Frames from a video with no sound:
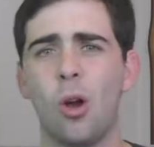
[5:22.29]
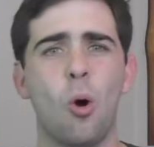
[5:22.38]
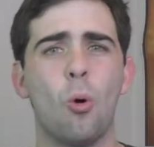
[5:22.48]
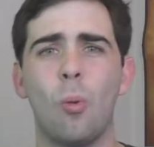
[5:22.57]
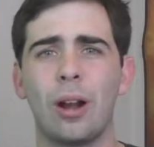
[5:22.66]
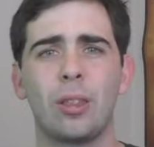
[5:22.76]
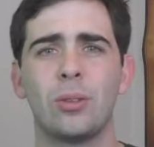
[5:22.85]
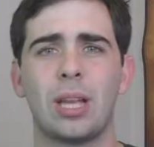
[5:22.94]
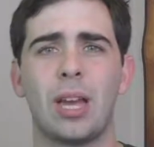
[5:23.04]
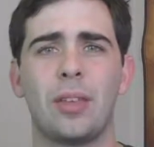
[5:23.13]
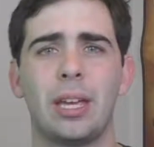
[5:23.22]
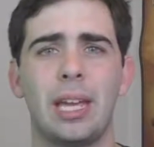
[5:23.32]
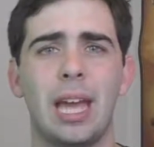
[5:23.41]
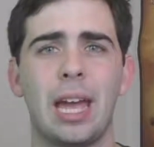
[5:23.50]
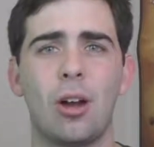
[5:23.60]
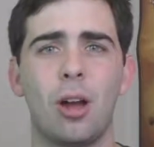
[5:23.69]
or one of those other
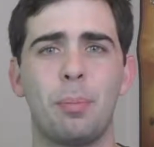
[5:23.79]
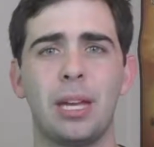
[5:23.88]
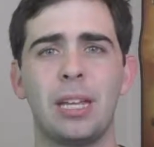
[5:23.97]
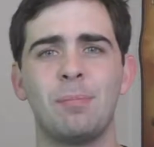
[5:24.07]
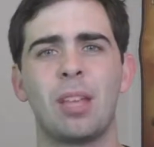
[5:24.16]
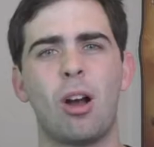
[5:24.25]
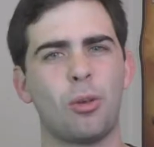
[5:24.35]
E A I P.